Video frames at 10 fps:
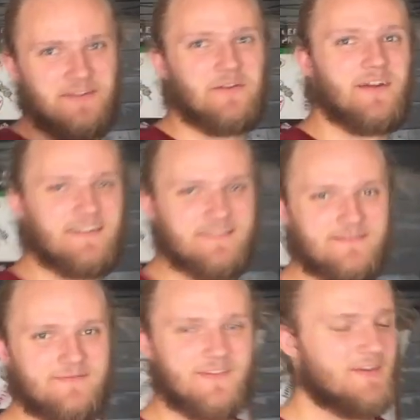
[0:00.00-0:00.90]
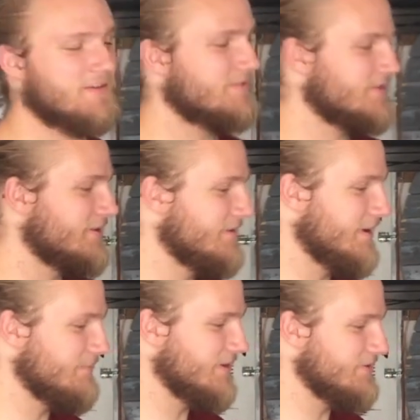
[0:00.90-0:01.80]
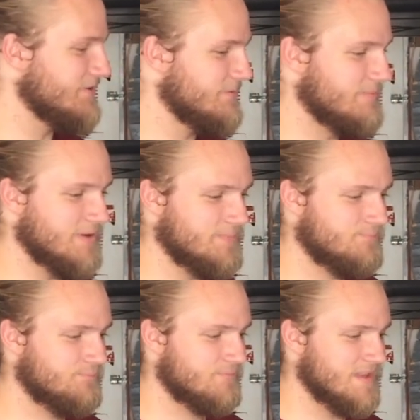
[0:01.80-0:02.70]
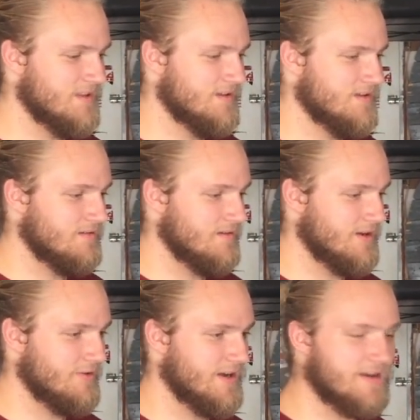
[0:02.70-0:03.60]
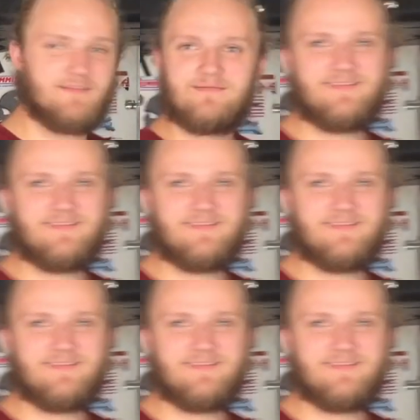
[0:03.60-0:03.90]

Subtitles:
you guys, you're down YouTube, but alright.